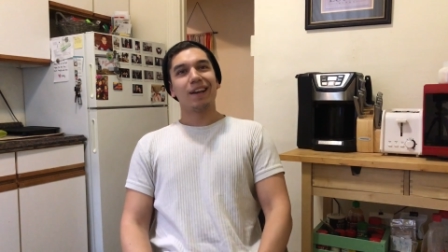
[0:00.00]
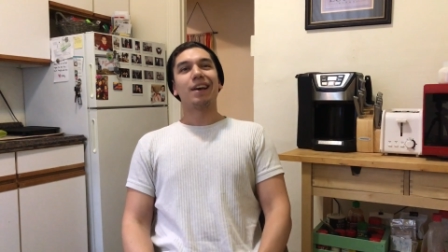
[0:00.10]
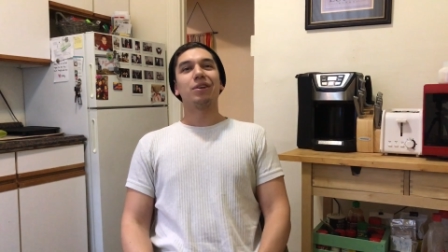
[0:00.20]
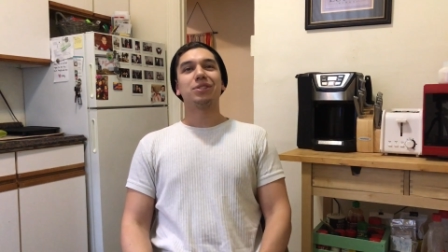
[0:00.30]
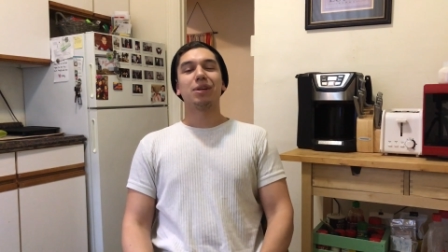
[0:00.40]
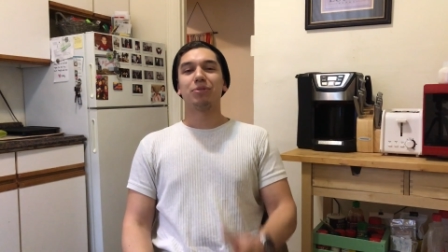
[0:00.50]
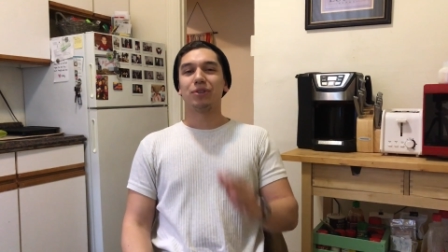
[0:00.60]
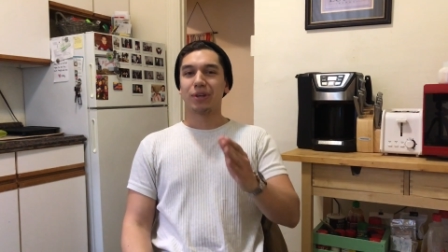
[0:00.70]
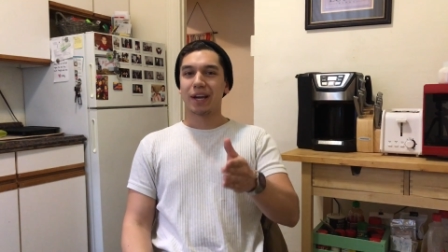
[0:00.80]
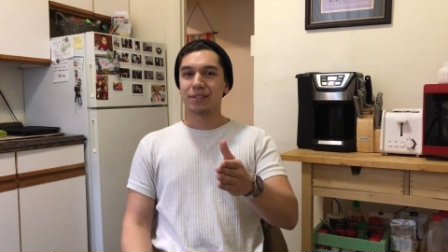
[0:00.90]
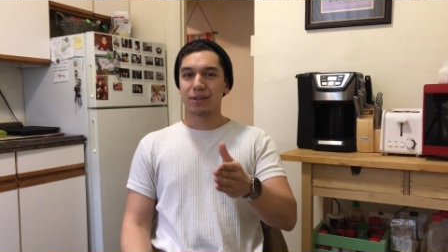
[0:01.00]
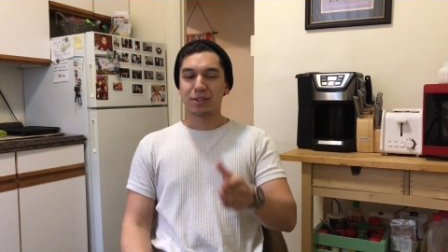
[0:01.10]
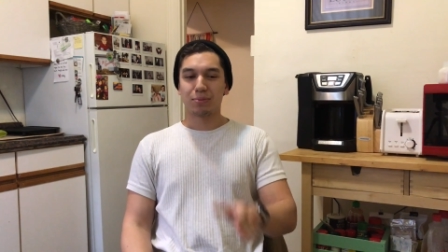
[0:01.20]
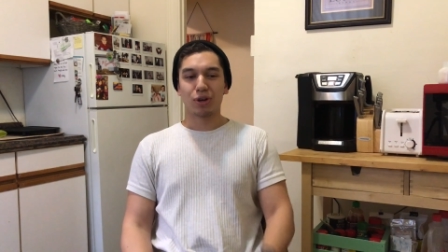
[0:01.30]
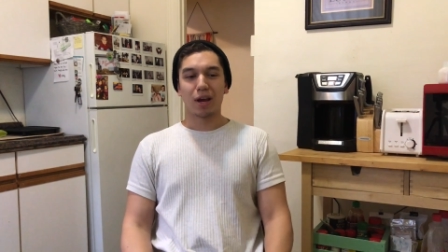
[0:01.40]
I know some of you guys that are
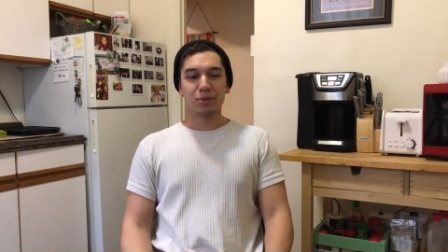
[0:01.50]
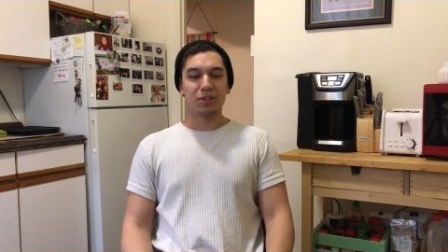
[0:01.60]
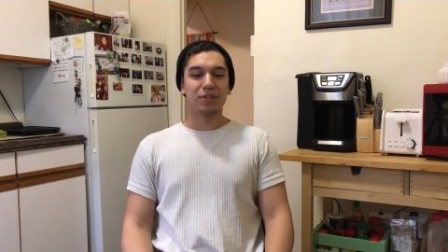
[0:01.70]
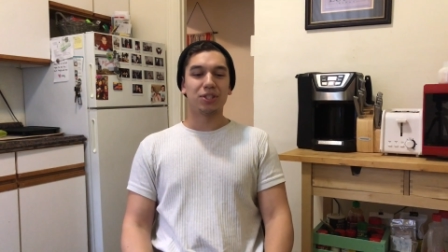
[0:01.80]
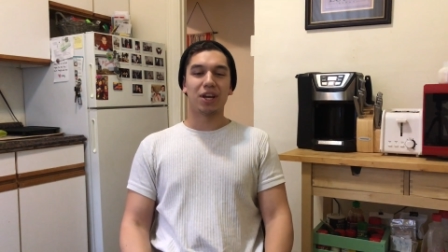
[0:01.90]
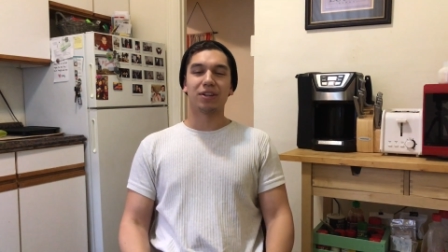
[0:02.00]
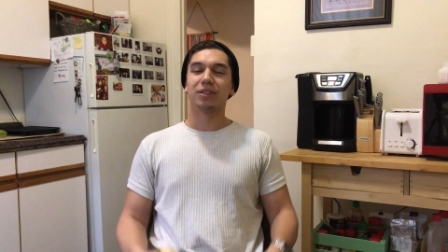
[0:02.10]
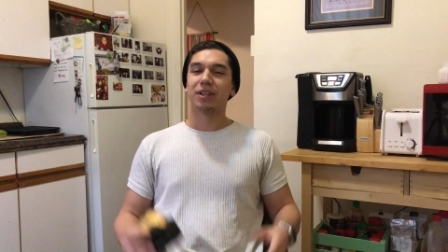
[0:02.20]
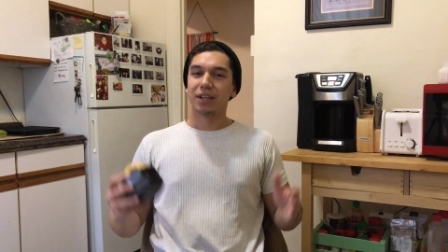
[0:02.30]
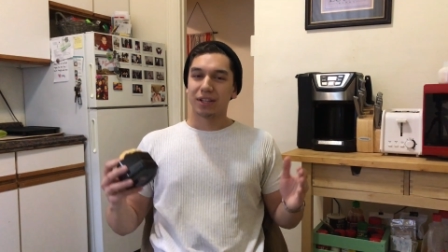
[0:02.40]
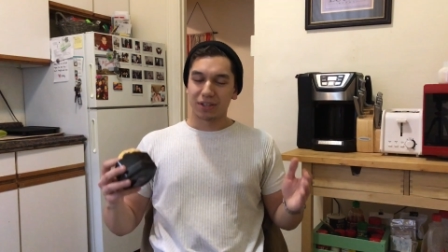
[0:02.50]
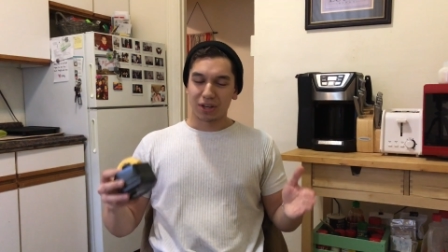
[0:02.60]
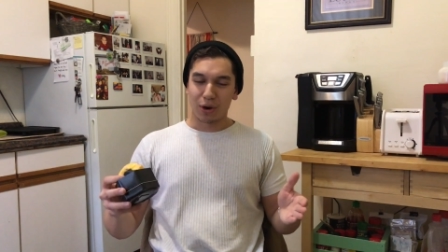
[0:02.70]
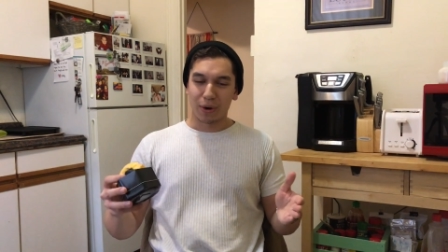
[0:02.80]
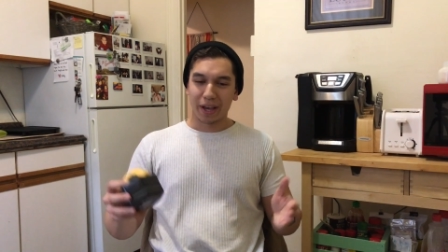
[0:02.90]
subscribers to the channel
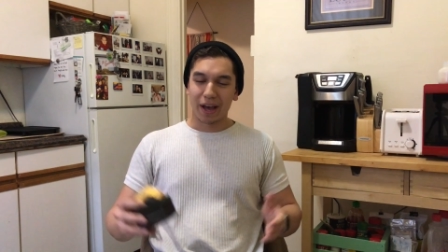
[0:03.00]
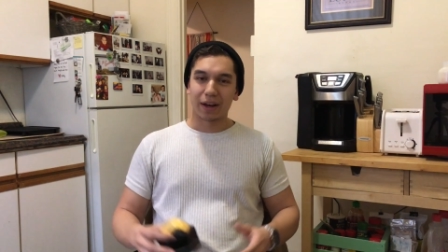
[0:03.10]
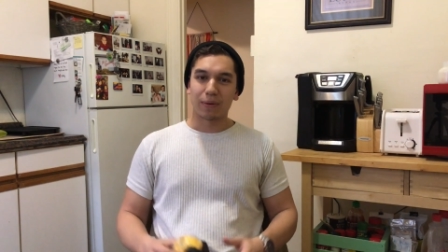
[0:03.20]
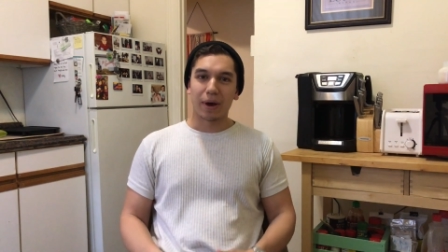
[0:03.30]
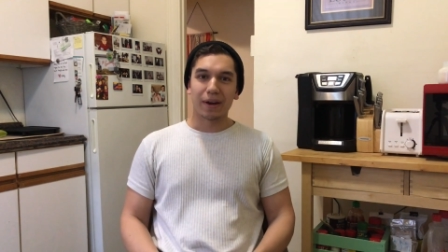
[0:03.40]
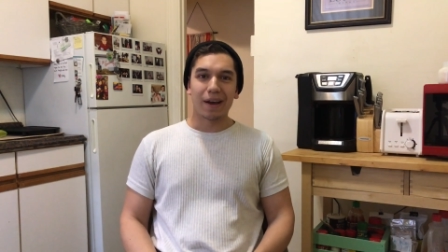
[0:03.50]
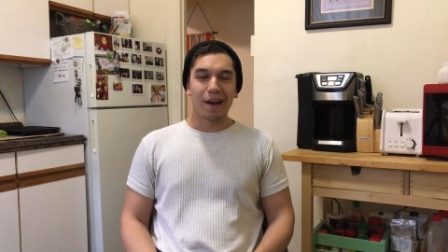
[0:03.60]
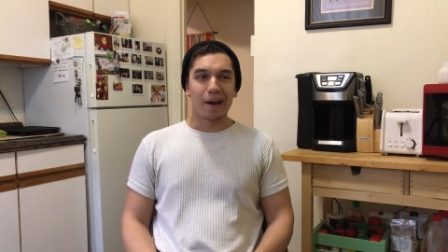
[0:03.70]
know I got one.